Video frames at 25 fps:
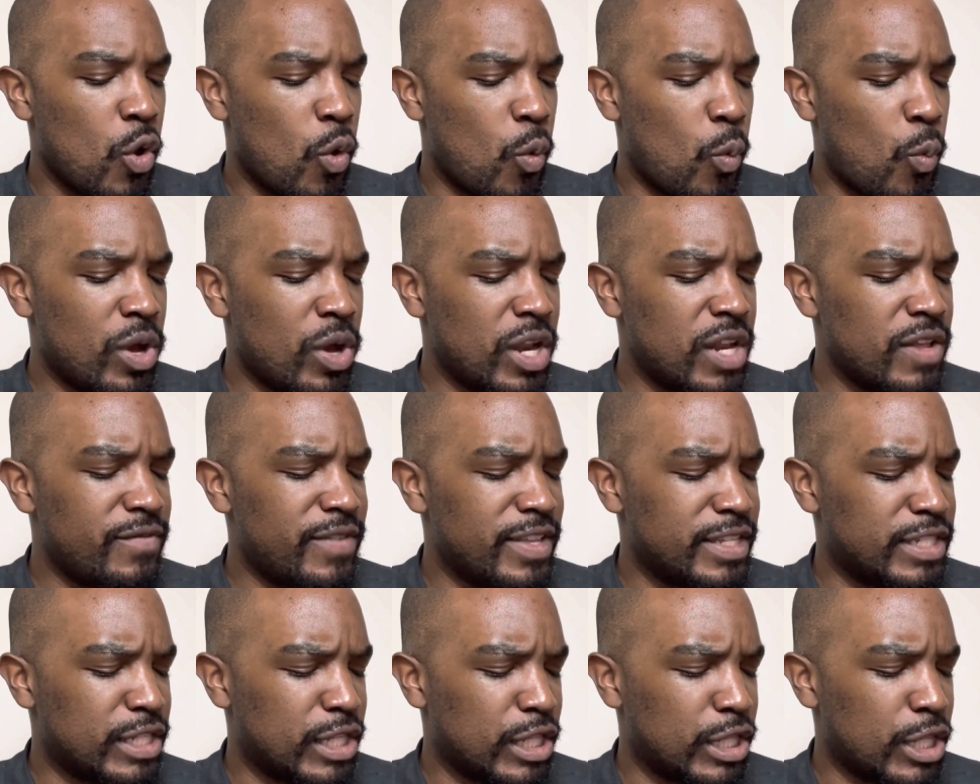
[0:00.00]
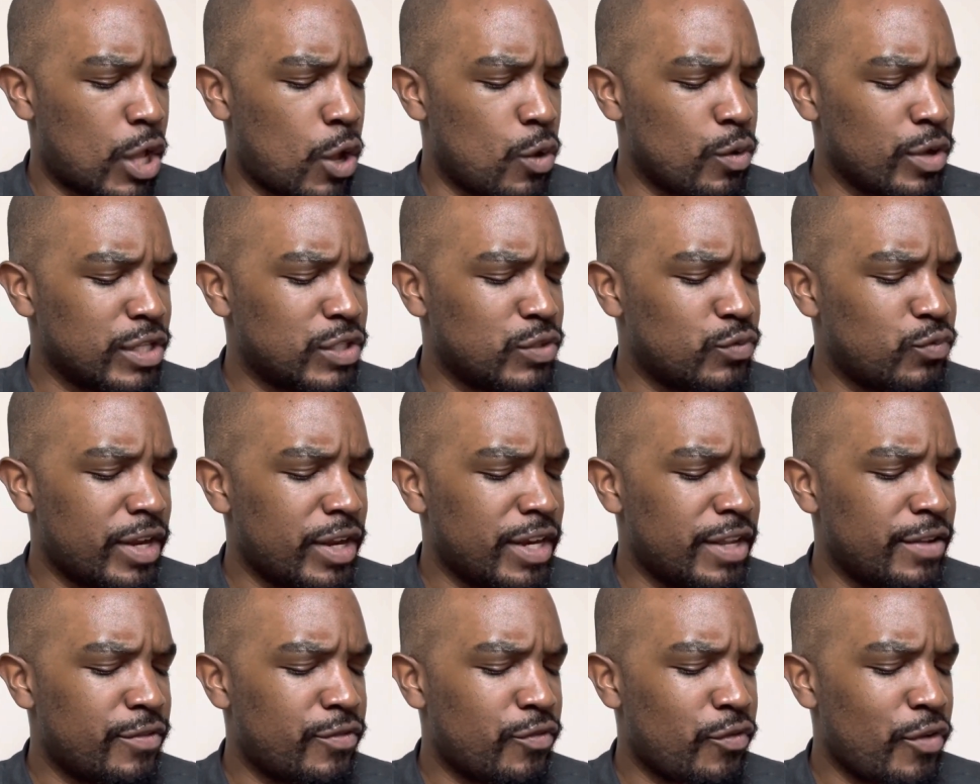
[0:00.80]
One of its longest
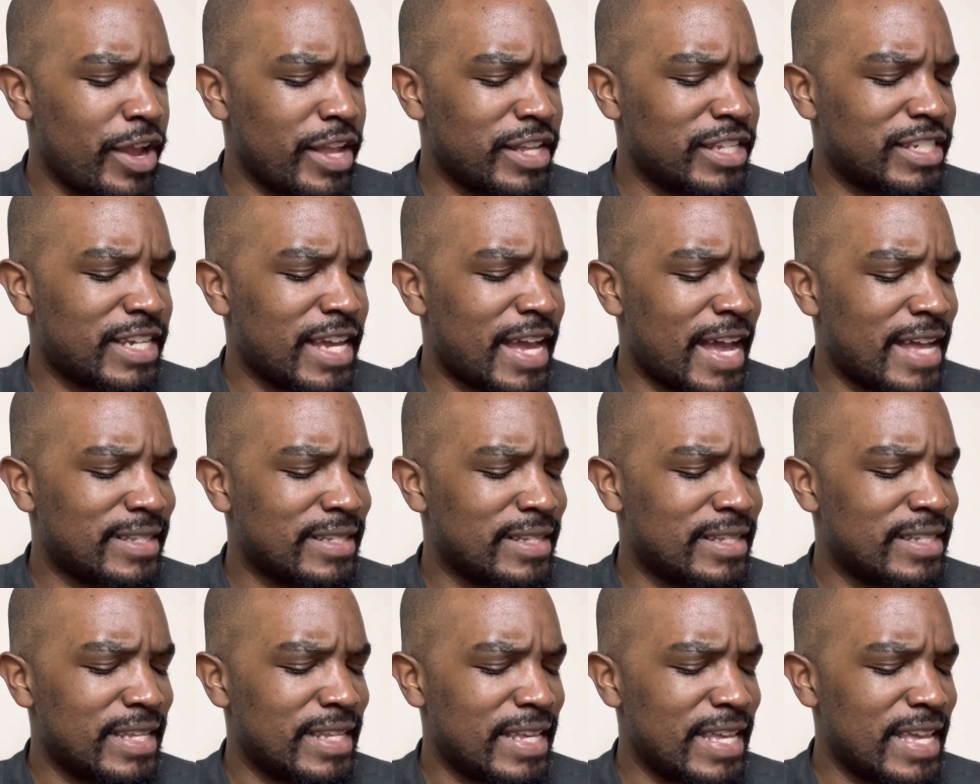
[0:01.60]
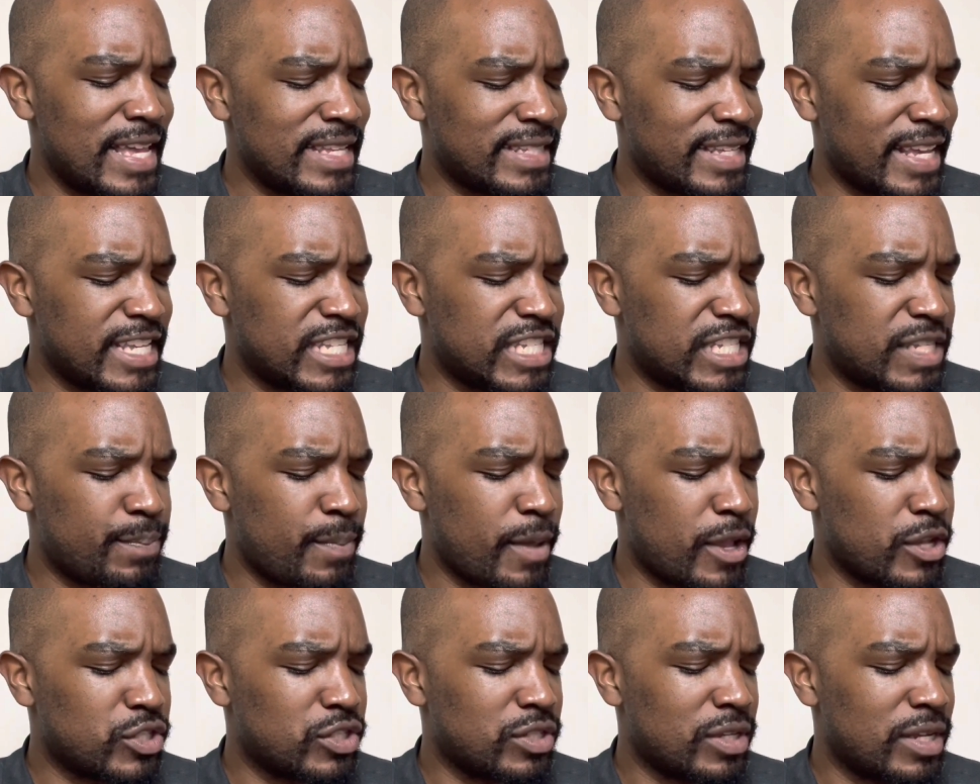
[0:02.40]
running franchises is a
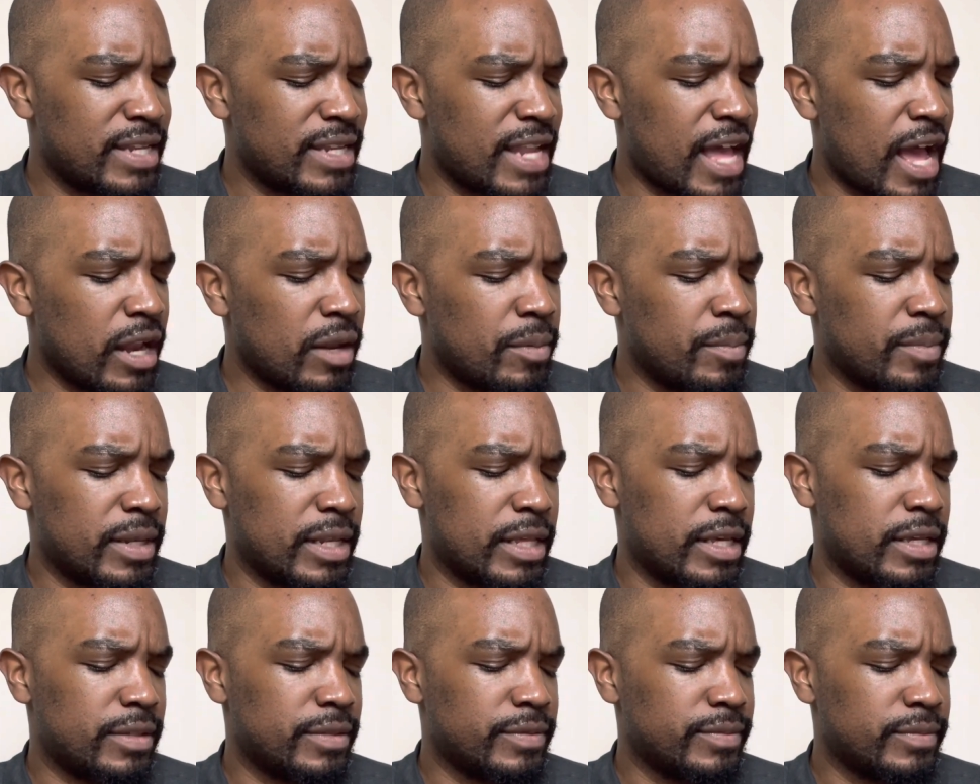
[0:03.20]
special anomaly.